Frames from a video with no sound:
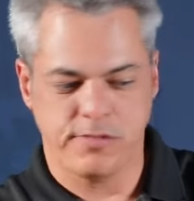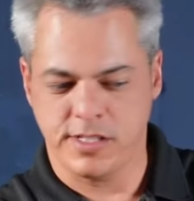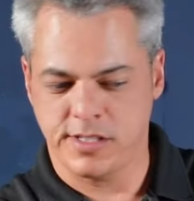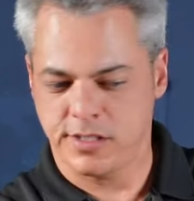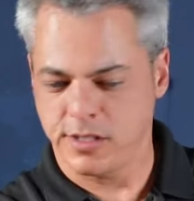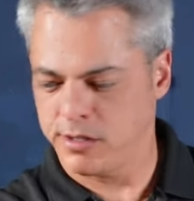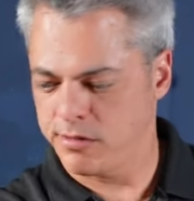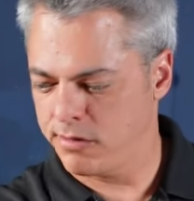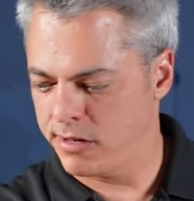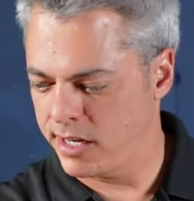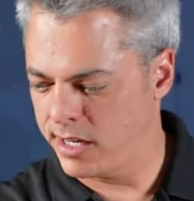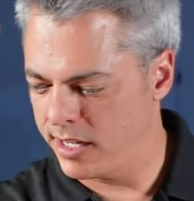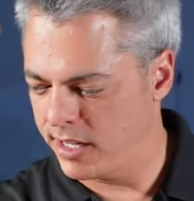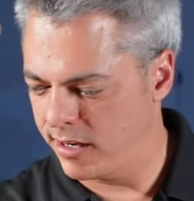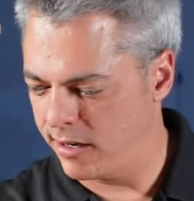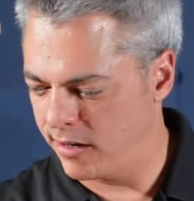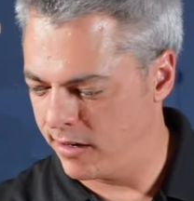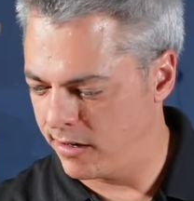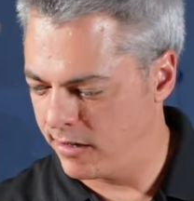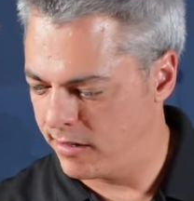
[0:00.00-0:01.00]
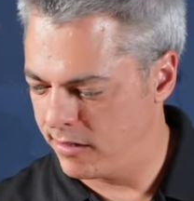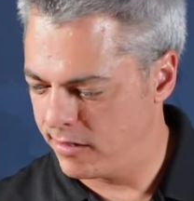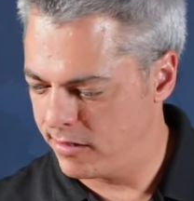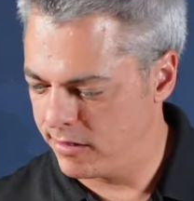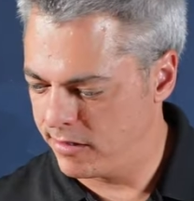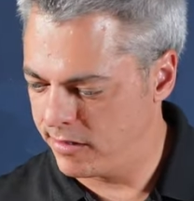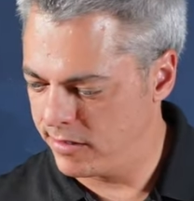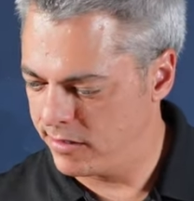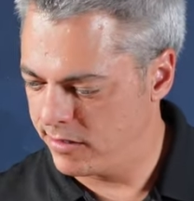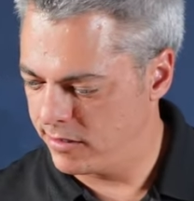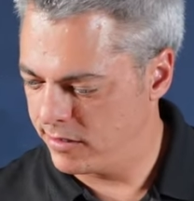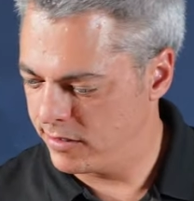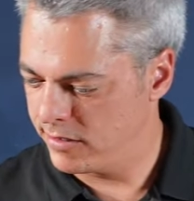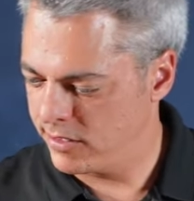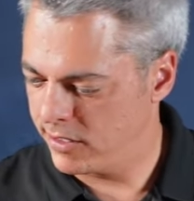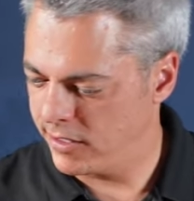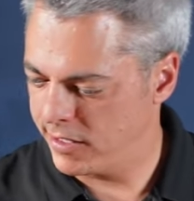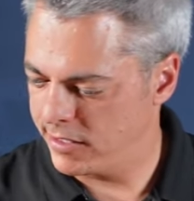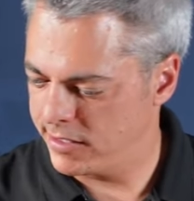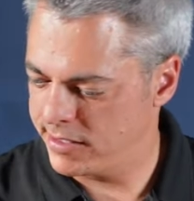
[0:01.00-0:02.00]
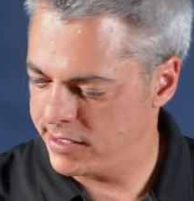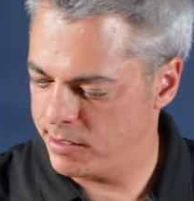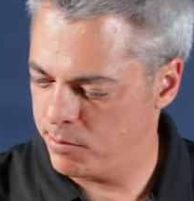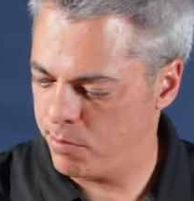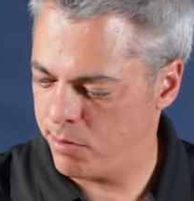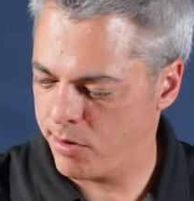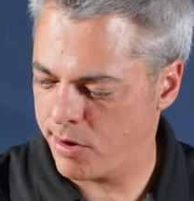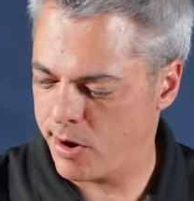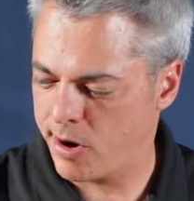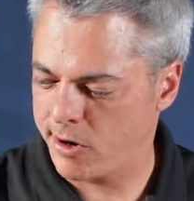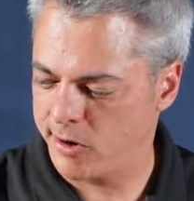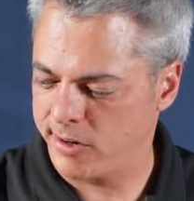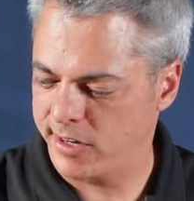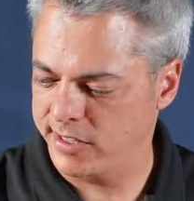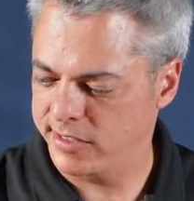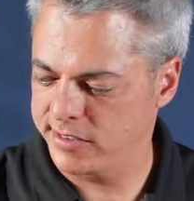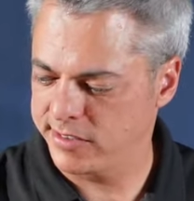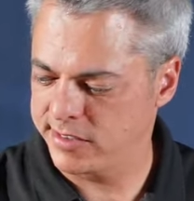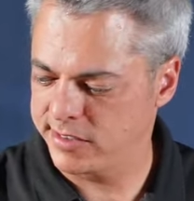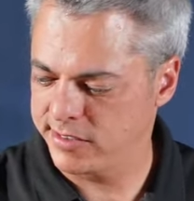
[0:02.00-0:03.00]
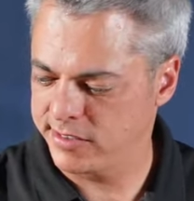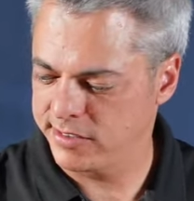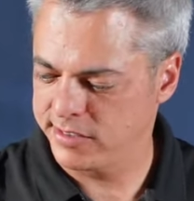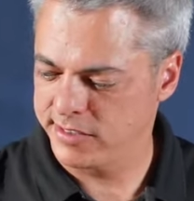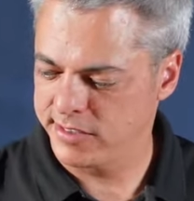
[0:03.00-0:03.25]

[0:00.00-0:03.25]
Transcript: this over here so you can see progress.